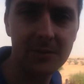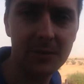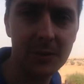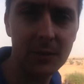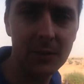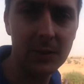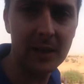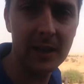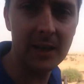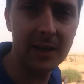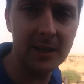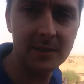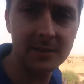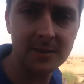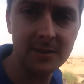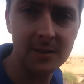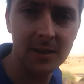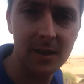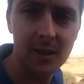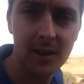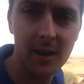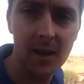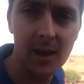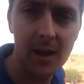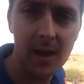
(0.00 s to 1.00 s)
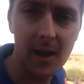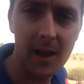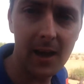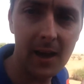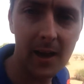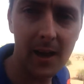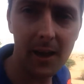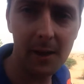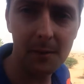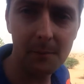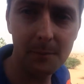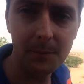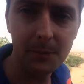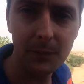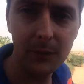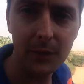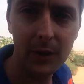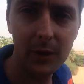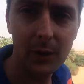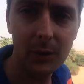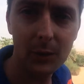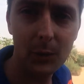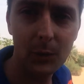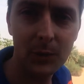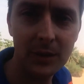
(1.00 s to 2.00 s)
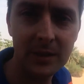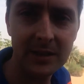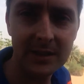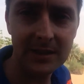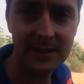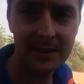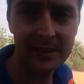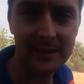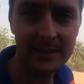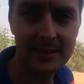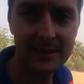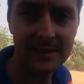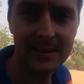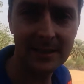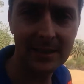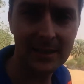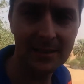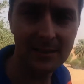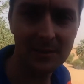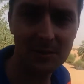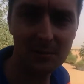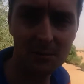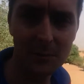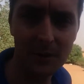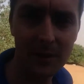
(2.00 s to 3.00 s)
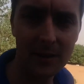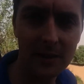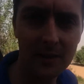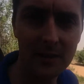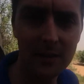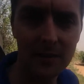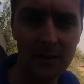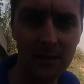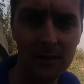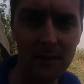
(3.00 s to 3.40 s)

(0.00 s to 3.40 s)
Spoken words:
few days, which as you can see is something